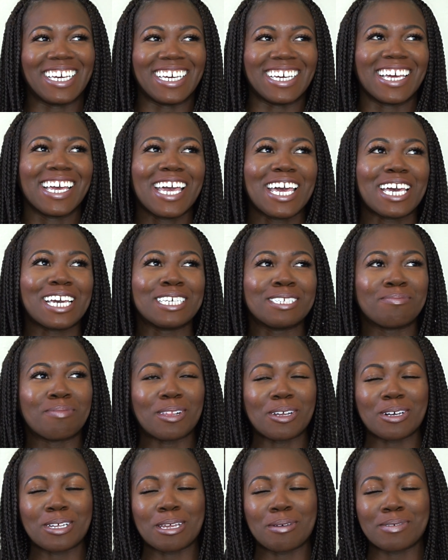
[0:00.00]
he's
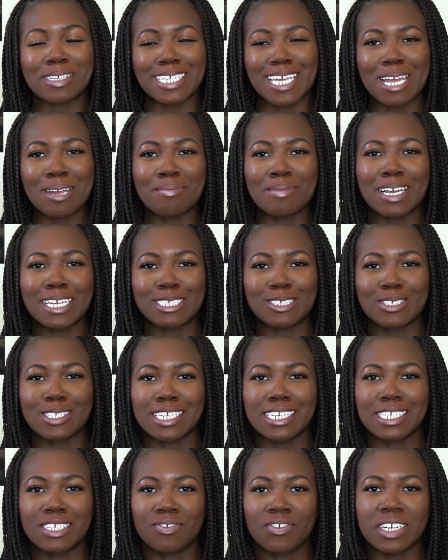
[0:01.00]
blowing up his air mattress
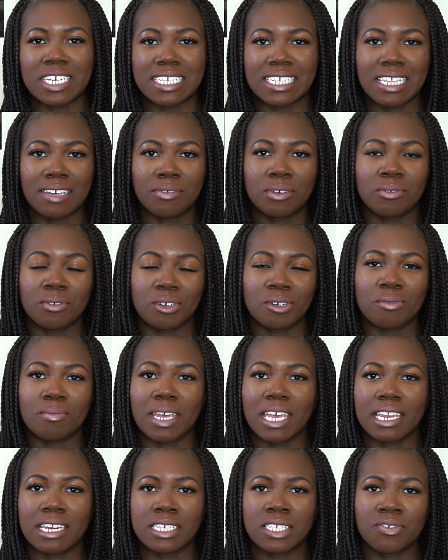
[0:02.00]
in his friend's living room
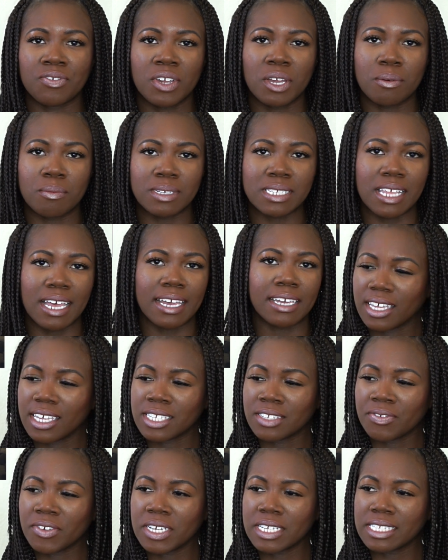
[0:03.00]
and his friend was like
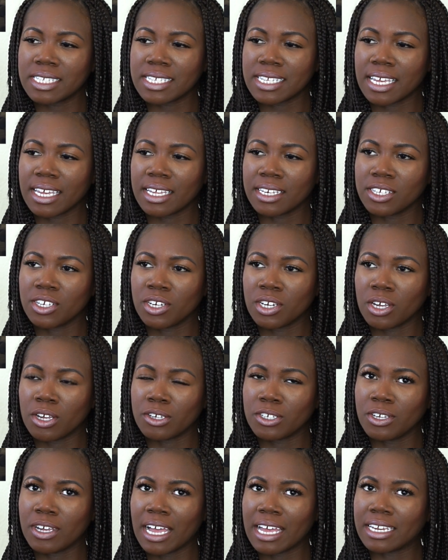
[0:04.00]
his friend said you know
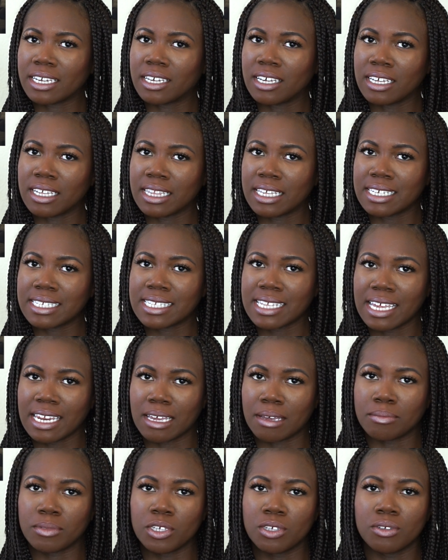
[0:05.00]
you got a good little
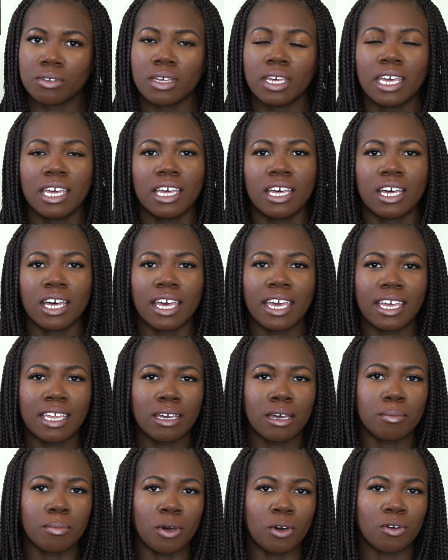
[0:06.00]
setup you hit
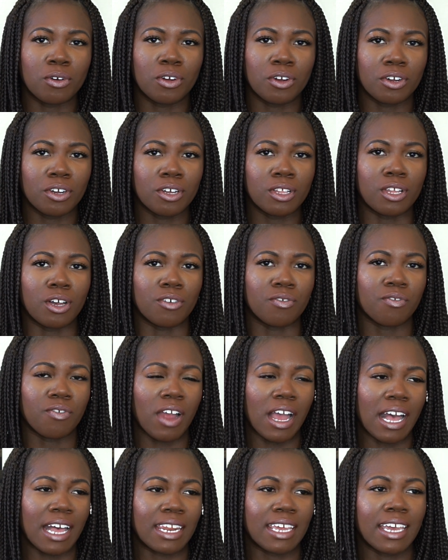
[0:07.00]
up old girl on
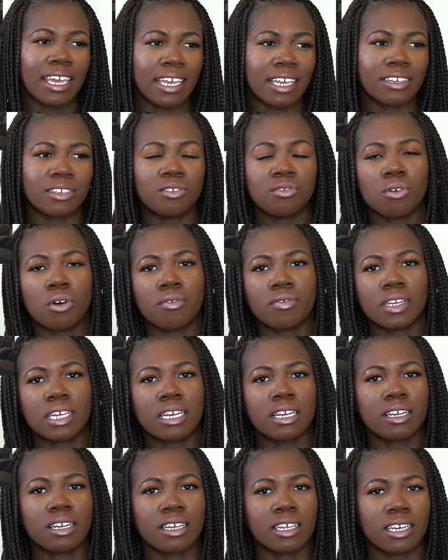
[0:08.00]
friday and you over
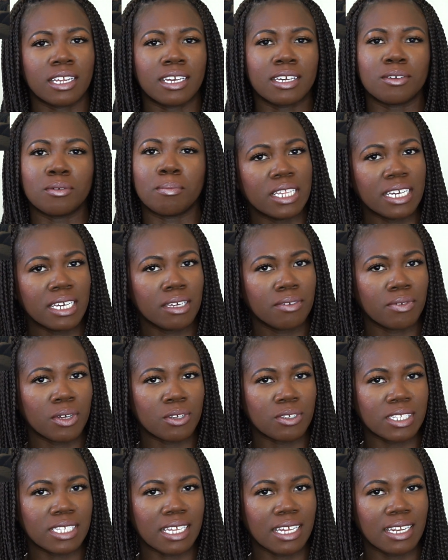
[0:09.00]
there and then leave
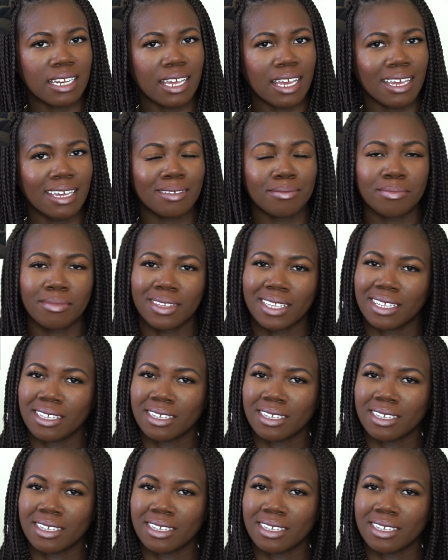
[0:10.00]
on sunday